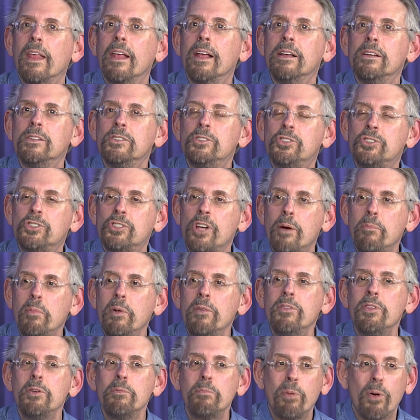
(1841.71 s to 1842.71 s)
some
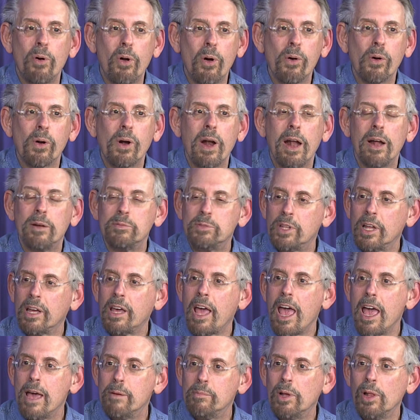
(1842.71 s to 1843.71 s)
of the programs that
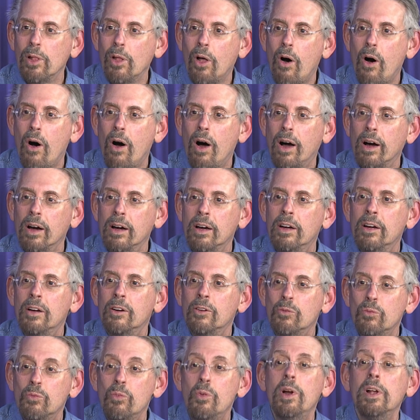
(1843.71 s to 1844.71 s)
came along
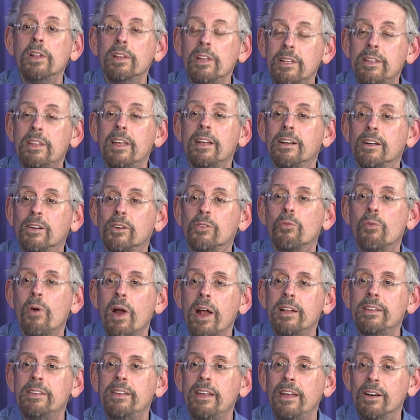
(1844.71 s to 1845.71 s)
really did a
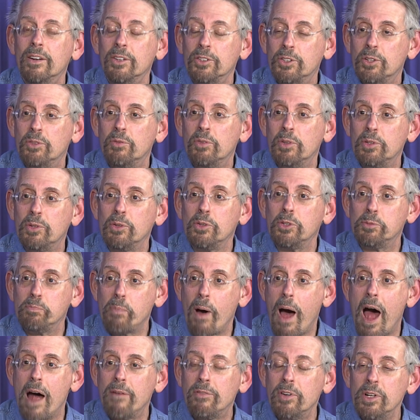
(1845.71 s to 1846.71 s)
great deal to reduce
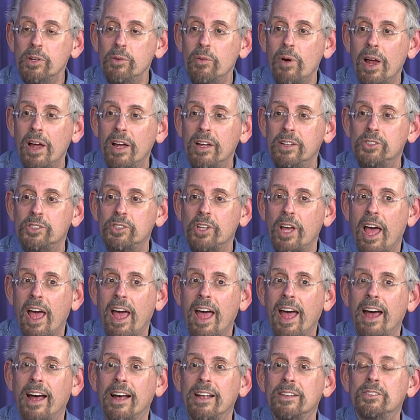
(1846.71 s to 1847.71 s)
poverty rates
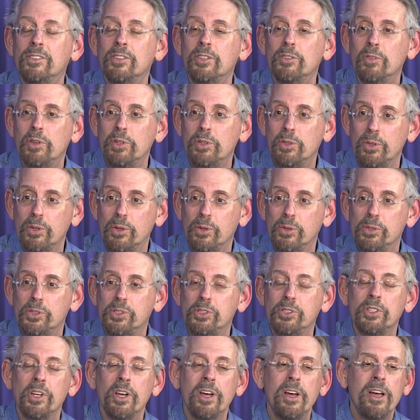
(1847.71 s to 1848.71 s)
and to
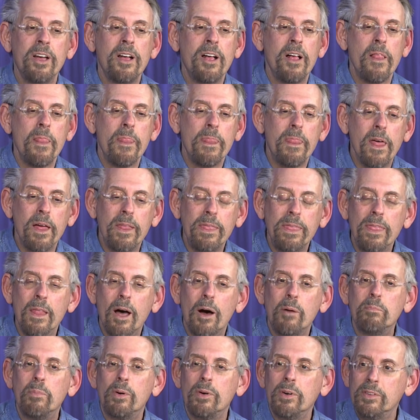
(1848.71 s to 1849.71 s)
reduce the
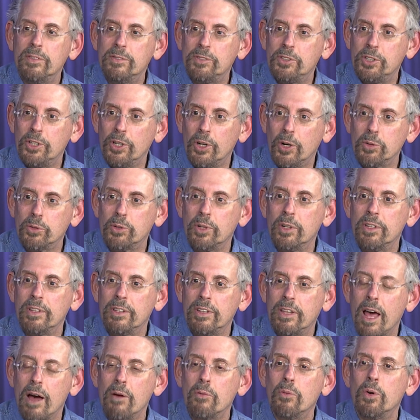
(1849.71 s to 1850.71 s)
number of children
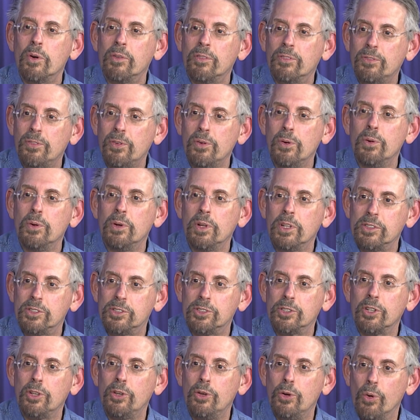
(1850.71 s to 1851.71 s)
that were food
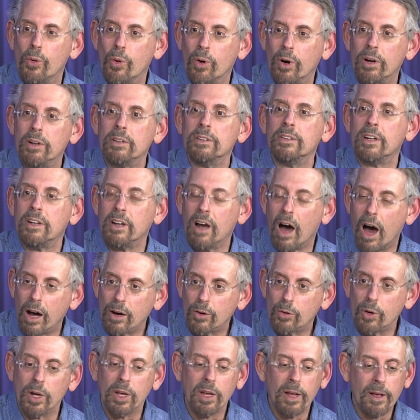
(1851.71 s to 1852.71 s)
insecure and, and
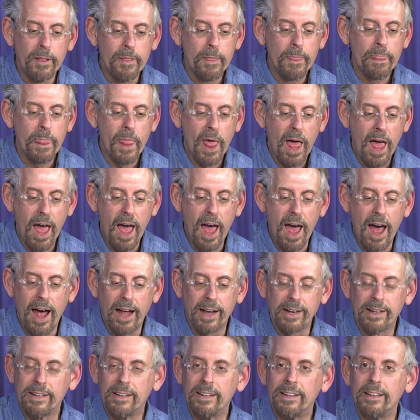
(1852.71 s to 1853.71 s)
hungry.
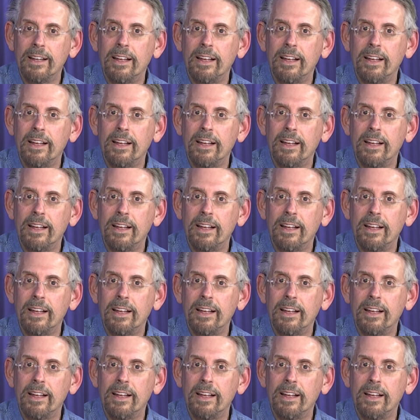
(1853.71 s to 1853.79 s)
And